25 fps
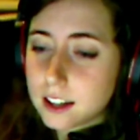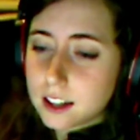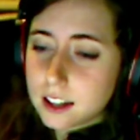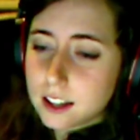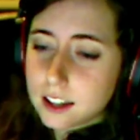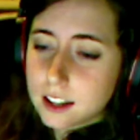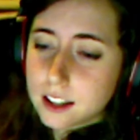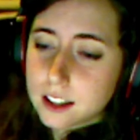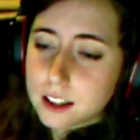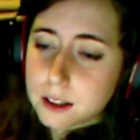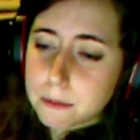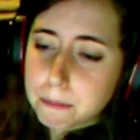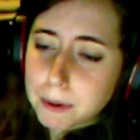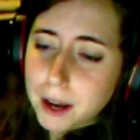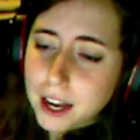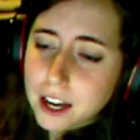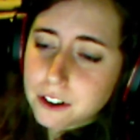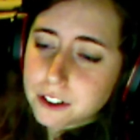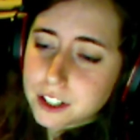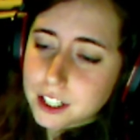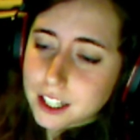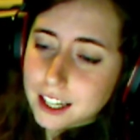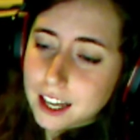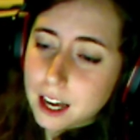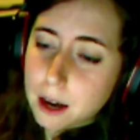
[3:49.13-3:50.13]
The
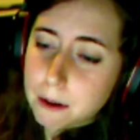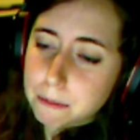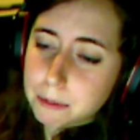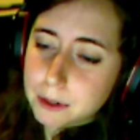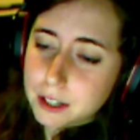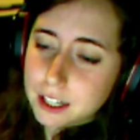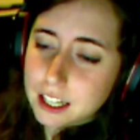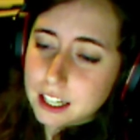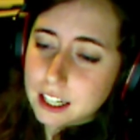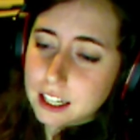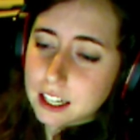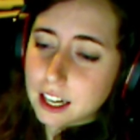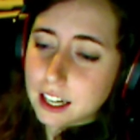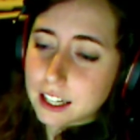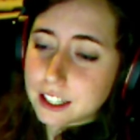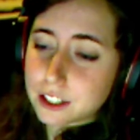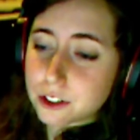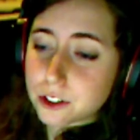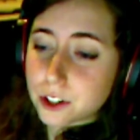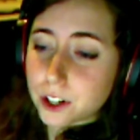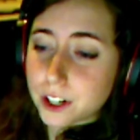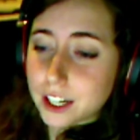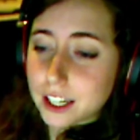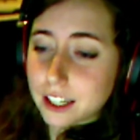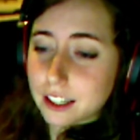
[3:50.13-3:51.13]
biotech company I
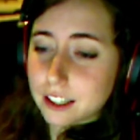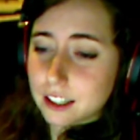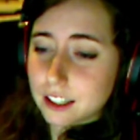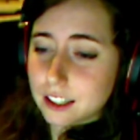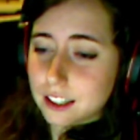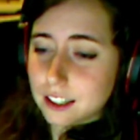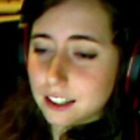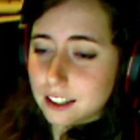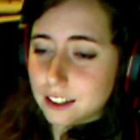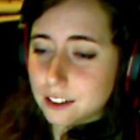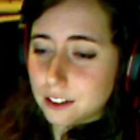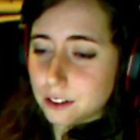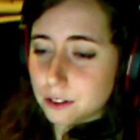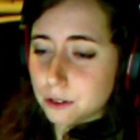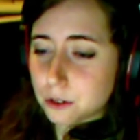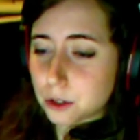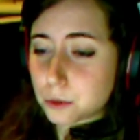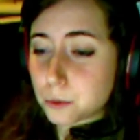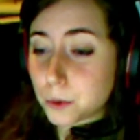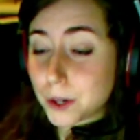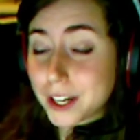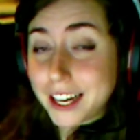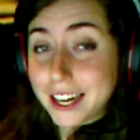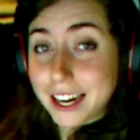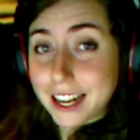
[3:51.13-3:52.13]
was
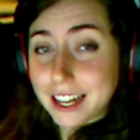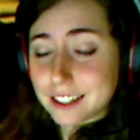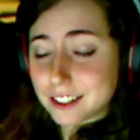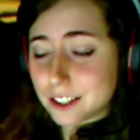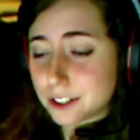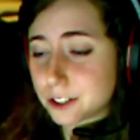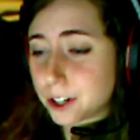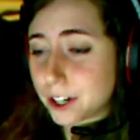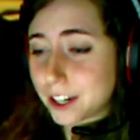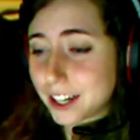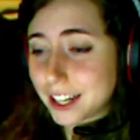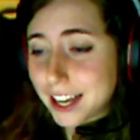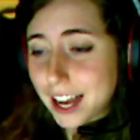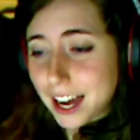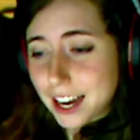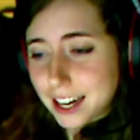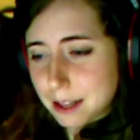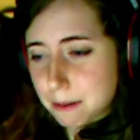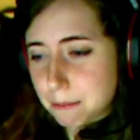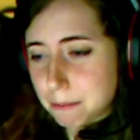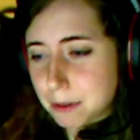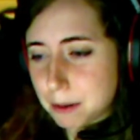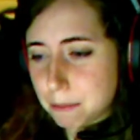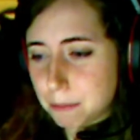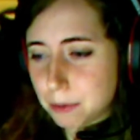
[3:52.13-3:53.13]
working at started cutting
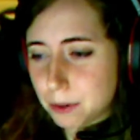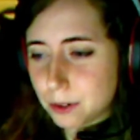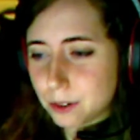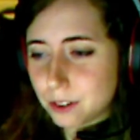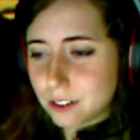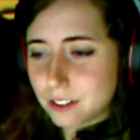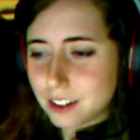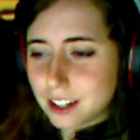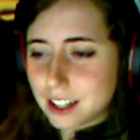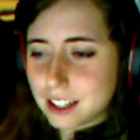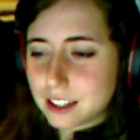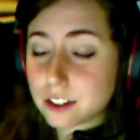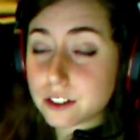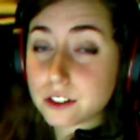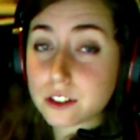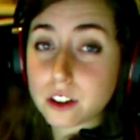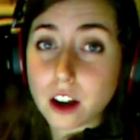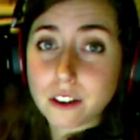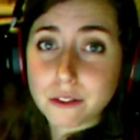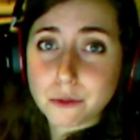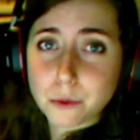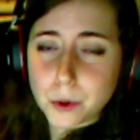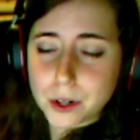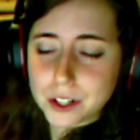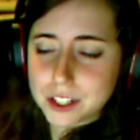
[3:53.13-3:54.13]
people, and the
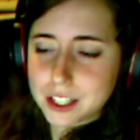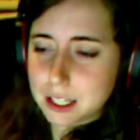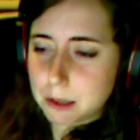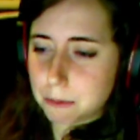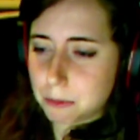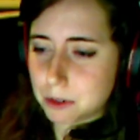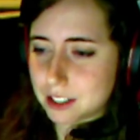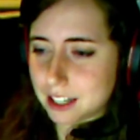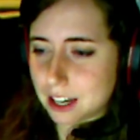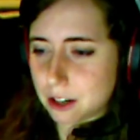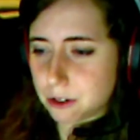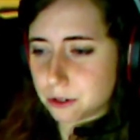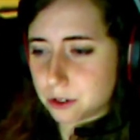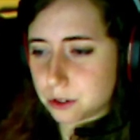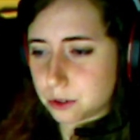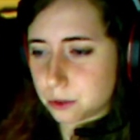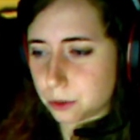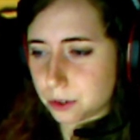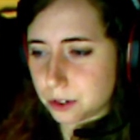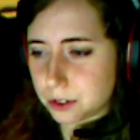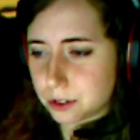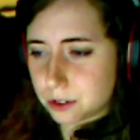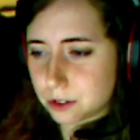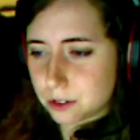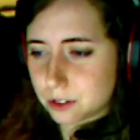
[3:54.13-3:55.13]
software team was
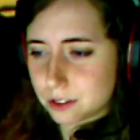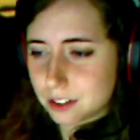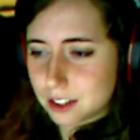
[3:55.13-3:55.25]
outsourced.